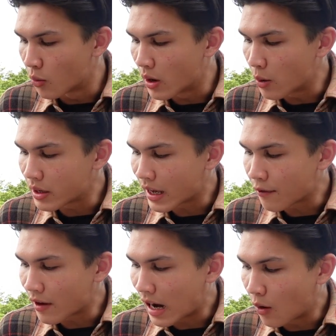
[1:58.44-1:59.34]
where we
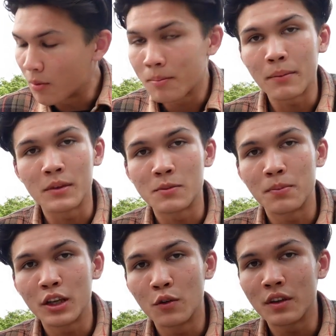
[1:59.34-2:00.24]
have our map
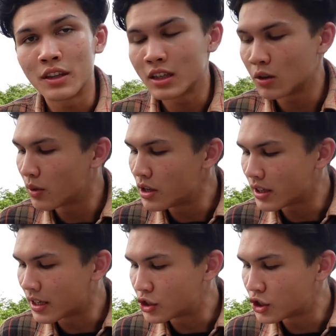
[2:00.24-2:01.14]
display over here, where you
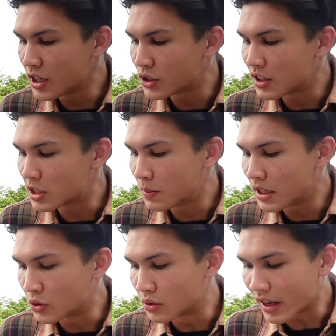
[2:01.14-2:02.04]
can change your
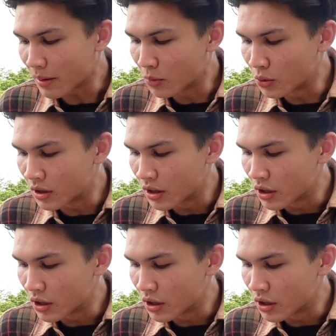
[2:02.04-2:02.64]
display to night mode,